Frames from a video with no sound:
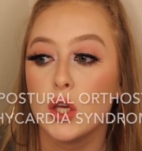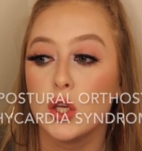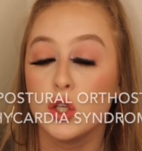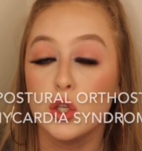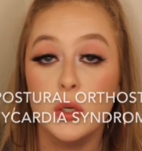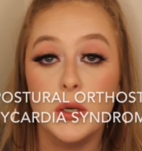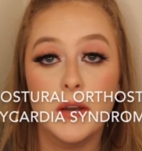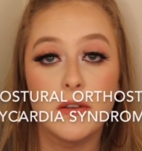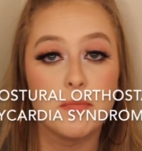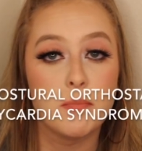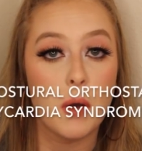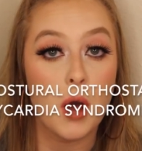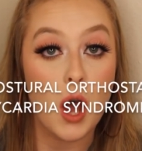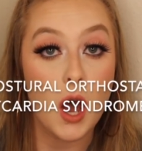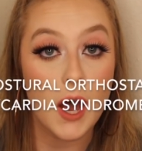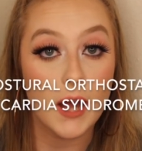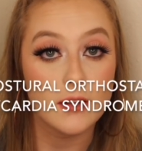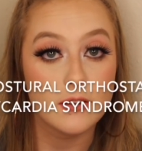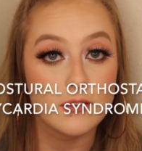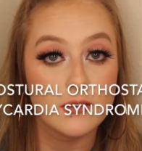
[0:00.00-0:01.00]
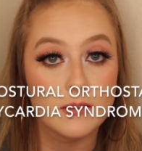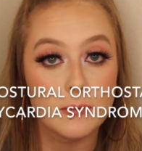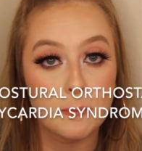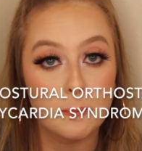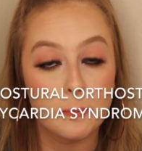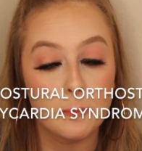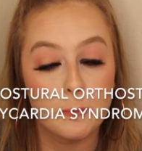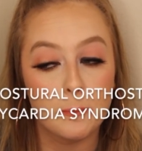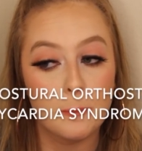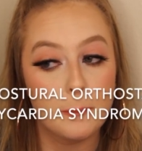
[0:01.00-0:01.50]
you have POTS.
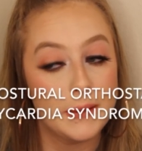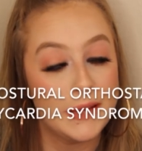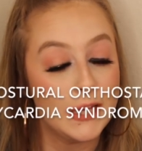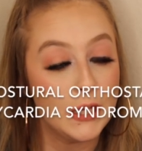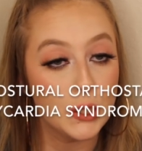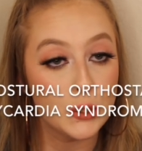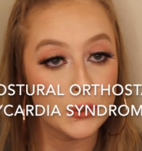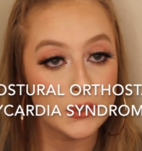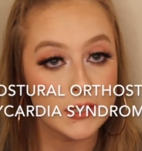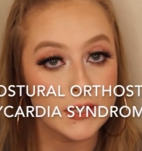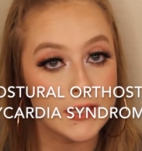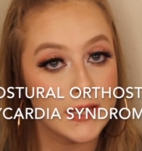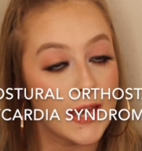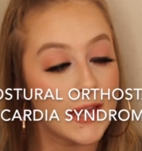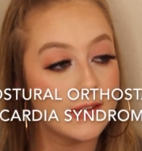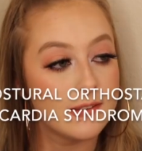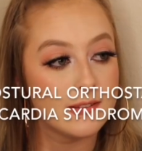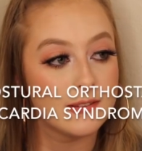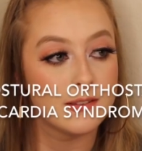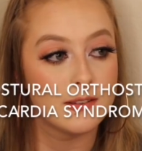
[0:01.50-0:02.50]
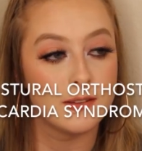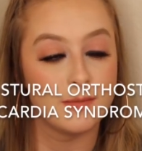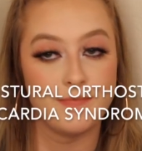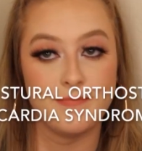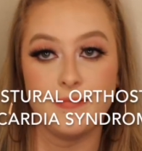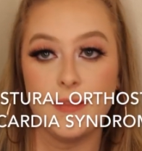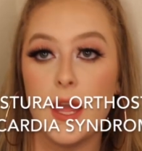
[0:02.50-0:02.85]
P-O-T-S.